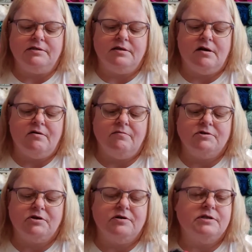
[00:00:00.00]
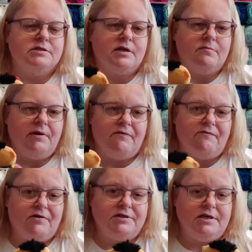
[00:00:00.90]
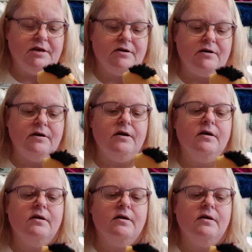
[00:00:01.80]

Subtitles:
So I'm sure this is going to be a fuzzy yarn.